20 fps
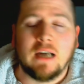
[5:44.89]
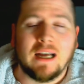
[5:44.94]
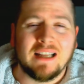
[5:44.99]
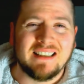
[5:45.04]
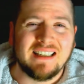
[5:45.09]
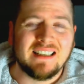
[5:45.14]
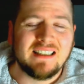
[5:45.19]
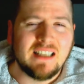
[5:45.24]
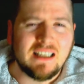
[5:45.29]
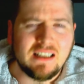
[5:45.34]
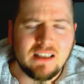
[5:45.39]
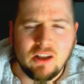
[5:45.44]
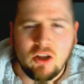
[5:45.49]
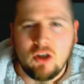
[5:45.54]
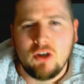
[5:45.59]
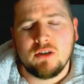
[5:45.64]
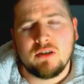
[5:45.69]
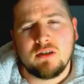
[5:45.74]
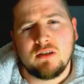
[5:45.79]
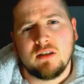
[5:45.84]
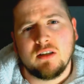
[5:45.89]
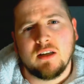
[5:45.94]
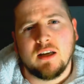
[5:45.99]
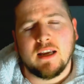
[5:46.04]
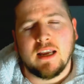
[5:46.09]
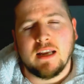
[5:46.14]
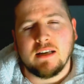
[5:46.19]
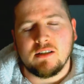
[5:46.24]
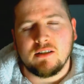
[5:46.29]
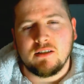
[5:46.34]
And then they lost
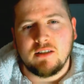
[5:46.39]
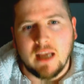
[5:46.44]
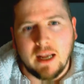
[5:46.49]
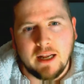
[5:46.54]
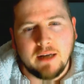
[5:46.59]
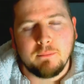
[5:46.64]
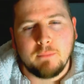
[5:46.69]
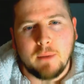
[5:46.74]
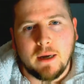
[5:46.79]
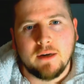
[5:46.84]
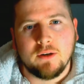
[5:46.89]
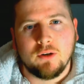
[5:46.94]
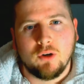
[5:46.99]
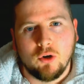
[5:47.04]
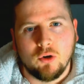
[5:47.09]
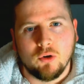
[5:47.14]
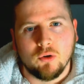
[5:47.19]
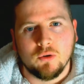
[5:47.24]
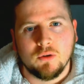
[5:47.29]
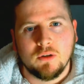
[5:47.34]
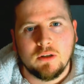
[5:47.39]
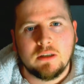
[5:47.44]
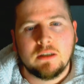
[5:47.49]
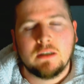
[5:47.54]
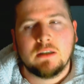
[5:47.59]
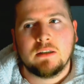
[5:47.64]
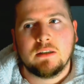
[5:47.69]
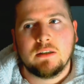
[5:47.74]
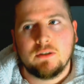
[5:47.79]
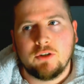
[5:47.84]
against 10-man Hull
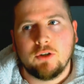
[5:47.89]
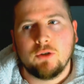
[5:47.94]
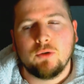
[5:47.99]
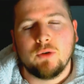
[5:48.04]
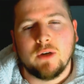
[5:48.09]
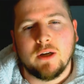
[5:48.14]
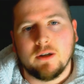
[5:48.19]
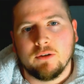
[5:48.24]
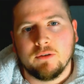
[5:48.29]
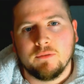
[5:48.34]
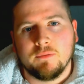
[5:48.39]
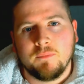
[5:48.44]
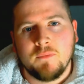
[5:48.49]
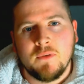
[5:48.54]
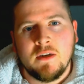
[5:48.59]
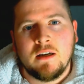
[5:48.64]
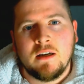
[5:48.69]
2-0,